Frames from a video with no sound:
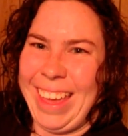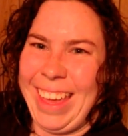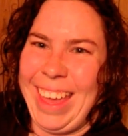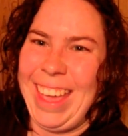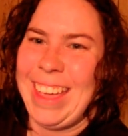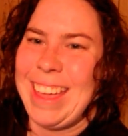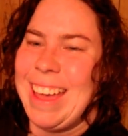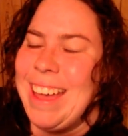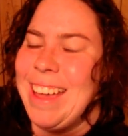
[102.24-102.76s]

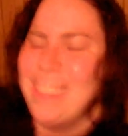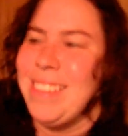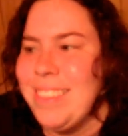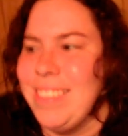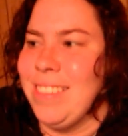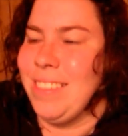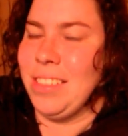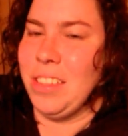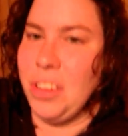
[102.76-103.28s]
Hey guys,
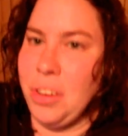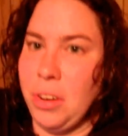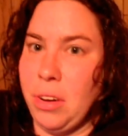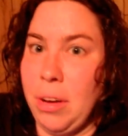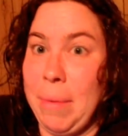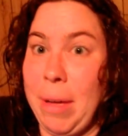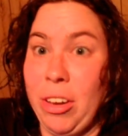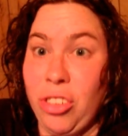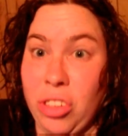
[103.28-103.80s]
so
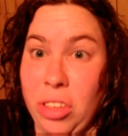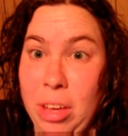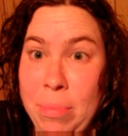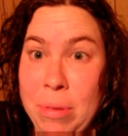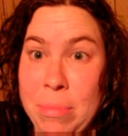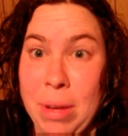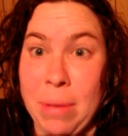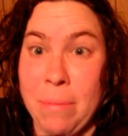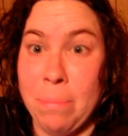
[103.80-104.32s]
I'm actually up
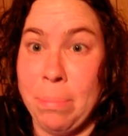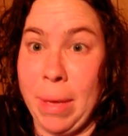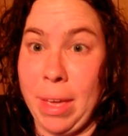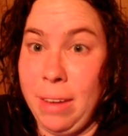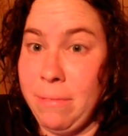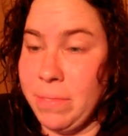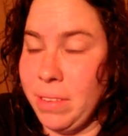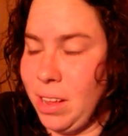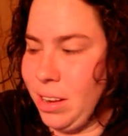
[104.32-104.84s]
on my bed
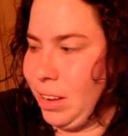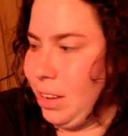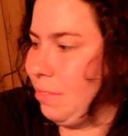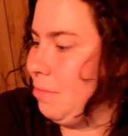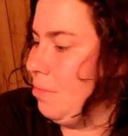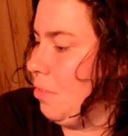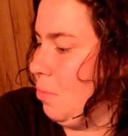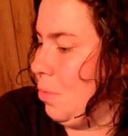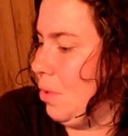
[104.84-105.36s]
vlogging
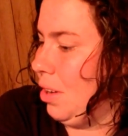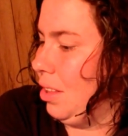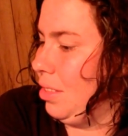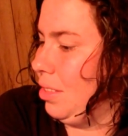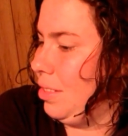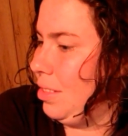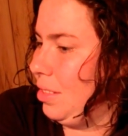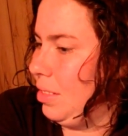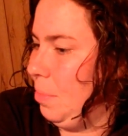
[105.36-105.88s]
for
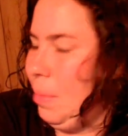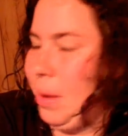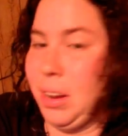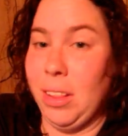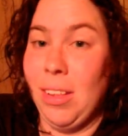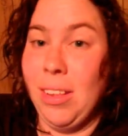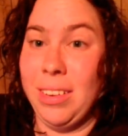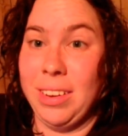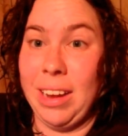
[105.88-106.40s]
once. It's been a
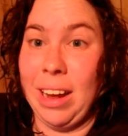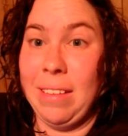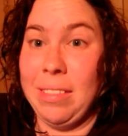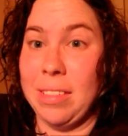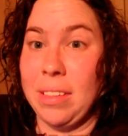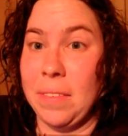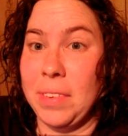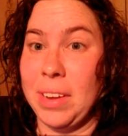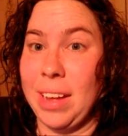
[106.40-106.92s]
long time
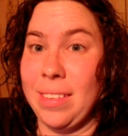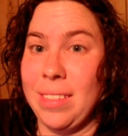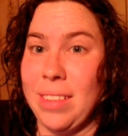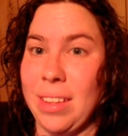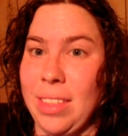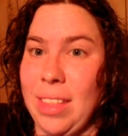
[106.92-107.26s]
since I've last done